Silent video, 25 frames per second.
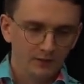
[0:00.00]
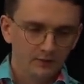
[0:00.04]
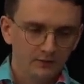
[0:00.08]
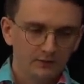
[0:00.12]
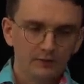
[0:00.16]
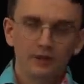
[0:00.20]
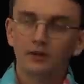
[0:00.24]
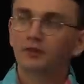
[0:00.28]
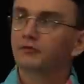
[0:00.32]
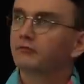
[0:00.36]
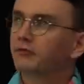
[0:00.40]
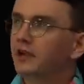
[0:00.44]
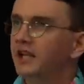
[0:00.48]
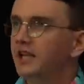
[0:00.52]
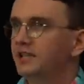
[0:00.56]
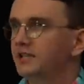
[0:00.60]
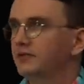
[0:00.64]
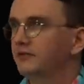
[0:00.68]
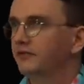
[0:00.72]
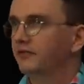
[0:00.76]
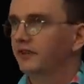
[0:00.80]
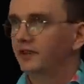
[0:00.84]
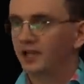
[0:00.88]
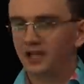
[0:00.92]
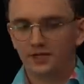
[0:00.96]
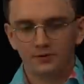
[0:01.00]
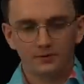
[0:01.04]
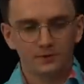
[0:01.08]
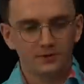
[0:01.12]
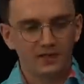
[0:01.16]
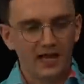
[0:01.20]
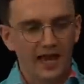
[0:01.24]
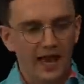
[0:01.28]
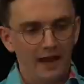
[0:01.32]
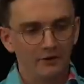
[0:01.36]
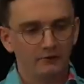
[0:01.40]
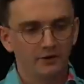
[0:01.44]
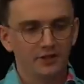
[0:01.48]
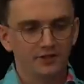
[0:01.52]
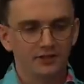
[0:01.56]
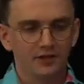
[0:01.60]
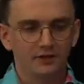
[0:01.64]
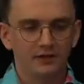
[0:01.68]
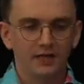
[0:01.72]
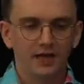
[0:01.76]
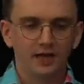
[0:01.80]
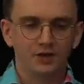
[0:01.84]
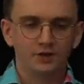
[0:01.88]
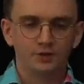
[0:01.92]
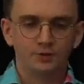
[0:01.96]
Now, the reason for this was errors in
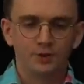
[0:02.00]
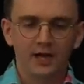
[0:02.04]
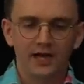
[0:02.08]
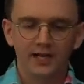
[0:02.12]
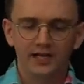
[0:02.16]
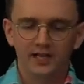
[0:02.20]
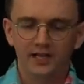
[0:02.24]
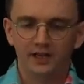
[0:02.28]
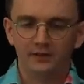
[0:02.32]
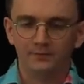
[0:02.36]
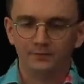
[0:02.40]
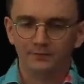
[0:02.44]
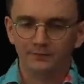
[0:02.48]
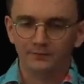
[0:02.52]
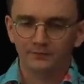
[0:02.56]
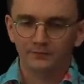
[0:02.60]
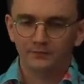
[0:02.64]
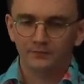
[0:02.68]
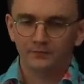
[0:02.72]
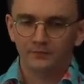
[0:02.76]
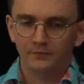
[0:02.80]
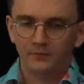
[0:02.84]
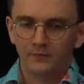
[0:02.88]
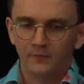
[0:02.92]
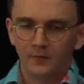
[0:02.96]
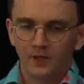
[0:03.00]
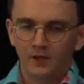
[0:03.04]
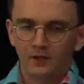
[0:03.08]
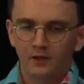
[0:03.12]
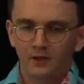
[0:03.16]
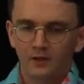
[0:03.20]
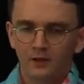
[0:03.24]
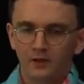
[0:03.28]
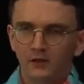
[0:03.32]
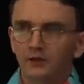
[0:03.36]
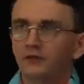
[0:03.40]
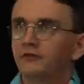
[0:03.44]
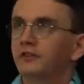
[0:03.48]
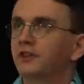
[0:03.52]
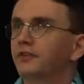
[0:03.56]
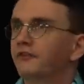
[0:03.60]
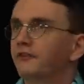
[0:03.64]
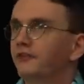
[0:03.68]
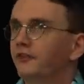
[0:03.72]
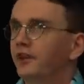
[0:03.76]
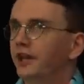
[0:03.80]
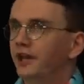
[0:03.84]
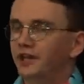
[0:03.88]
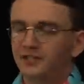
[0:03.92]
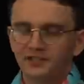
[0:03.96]
their training. For the
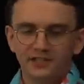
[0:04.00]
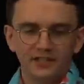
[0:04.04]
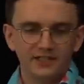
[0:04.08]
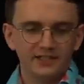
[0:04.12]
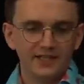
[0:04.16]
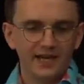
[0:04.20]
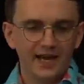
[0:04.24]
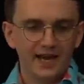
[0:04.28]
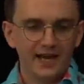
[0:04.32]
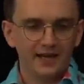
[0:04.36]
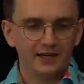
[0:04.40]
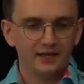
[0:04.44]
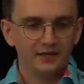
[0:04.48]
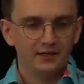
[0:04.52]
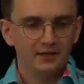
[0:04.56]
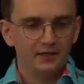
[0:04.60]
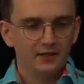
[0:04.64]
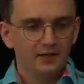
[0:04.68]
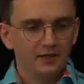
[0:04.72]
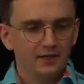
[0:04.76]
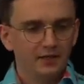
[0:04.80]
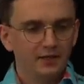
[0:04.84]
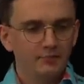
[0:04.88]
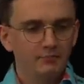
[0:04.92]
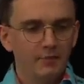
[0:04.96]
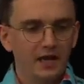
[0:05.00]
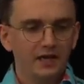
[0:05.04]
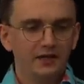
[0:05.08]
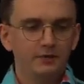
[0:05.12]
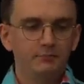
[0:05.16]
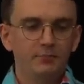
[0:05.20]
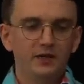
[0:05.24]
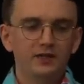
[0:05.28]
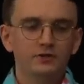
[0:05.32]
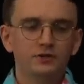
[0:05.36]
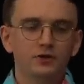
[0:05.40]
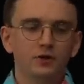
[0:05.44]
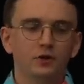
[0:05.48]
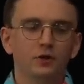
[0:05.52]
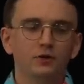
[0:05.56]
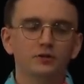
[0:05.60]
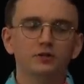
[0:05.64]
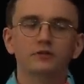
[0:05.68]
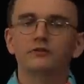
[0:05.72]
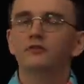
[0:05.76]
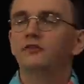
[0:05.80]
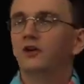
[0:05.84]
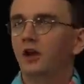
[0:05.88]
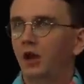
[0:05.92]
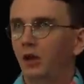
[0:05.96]
first attack, the men had been taught
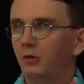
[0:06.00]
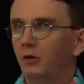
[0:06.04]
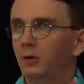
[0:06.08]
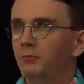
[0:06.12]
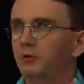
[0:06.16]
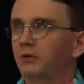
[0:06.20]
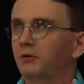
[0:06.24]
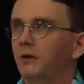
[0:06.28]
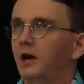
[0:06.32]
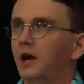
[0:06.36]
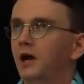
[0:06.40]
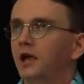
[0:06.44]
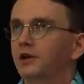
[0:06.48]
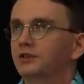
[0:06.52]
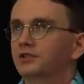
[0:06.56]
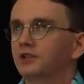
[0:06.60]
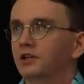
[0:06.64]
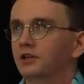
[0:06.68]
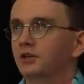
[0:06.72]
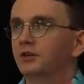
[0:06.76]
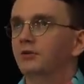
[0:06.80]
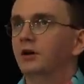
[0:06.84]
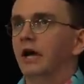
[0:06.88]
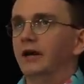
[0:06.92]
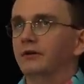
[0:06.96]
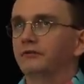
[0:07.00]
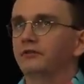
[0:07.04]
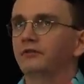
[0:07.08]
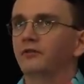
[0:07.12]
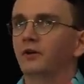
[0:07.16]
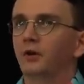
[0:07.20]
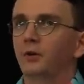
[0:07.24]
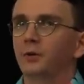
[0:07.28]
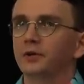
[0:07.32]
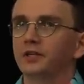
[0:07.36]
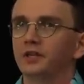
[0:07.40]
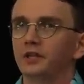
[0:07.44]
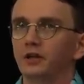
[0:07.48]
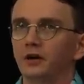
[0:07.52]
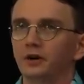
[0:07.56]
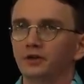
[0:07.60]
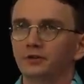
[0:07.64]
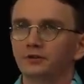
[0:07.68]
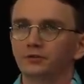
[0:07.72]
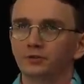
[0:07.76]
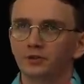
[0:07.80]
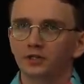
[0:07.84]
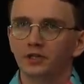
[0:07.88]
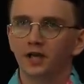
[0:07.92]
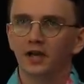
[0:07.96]
to follow a barrage that crept forward in
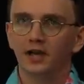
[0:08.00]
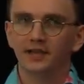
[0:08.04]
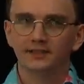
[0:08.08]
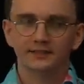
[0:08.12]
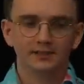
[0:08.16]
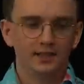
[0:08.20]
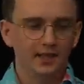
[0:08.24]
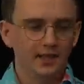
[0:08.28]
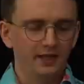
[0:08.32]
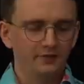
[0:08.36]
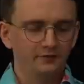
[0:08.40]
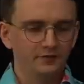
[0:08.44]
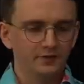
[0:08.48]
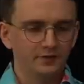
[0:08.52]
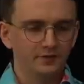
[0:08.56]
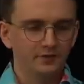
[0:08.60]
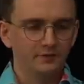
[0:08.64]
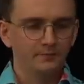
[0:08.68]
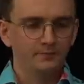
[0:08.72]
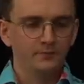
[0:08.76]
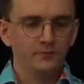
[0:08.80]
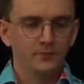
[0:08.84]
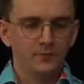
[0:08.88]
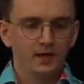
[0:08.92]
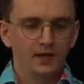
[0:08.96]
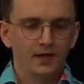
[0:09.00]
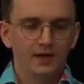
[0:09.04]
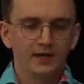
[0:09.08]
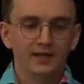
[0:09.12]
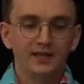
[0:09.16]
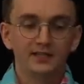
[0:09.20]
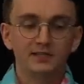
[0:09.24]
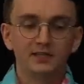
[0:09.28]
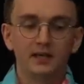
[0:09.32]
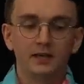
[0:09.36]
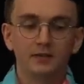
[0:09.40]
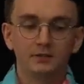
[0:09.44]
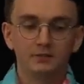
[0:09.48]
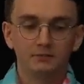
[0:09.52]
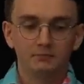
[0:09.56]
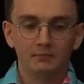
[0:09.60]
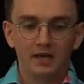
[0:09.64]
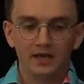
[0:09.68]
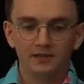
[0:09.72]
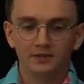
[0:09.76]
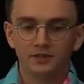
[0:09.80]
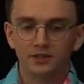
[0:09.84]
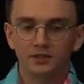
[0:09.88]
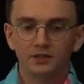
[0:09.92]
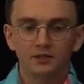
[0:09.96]
100 yards lifts, and as I
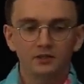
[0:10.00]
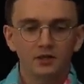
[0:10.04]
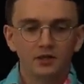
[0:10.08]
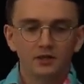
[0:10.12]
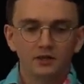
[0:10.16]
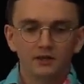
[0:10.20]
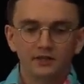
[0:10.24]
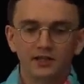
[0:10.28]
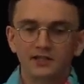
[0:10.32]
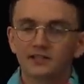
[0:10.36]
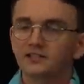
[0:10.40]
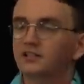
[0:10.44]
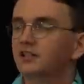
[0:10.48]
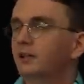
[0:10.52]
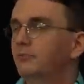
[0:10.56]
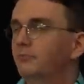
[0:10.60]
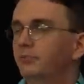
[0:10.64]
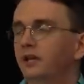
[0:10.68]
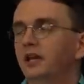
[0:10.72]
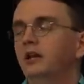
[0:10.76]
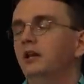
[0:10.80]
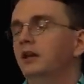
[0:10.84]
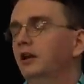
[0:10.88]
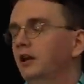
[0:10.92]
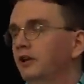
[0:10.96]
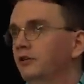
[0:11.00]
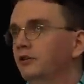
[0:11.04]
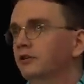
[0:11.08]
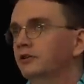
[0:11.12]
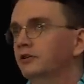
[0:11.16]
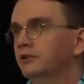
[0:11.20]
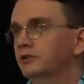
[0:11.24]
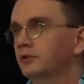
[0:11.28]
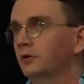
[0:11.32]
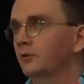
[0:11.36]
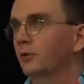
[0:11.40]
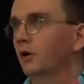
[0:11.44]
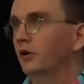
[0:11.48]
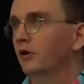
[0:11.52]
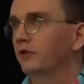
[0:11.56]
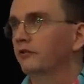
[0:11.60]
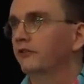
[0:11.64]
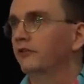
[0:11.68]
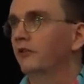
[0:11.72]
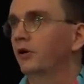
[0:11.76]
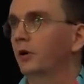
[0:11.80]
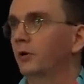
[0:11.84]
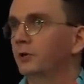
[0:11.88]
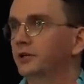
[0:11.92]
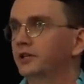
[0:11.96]
mentioned, they simply learnt to walk
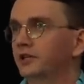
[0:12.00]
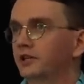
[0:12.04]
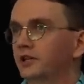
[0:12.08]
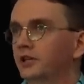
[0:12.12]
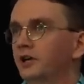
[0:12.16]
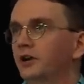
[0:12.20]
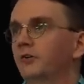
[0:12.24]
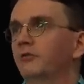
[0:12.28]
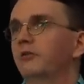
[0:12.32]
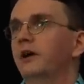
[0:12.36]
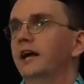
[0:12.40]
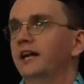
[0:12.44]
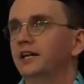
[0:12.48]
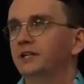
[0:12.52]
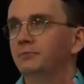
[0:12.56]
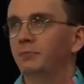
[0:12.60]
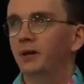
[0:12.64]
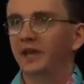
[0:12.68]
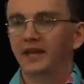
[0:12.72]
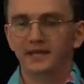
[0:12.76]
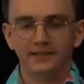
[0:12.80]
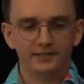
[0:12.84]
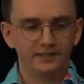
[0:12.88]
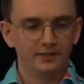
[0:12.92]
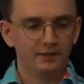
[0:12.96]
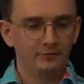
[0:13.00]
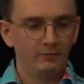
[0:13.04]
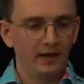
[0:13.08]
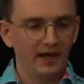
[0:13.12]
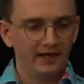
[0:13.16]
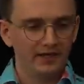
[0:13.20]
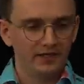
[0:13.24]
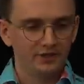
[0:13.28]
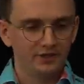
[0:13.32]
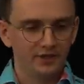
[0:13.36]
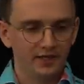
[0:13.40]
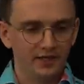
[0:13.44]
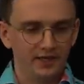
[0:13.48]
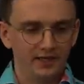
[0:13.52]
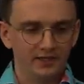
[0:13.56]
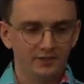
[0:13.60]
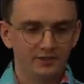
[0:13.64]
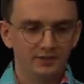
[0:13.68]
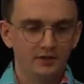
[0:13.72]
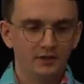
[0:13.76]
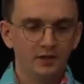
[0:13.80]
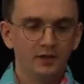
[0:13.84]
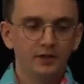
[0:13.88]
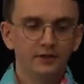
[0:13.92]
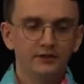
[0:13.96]
forward at the correct pace to manage this.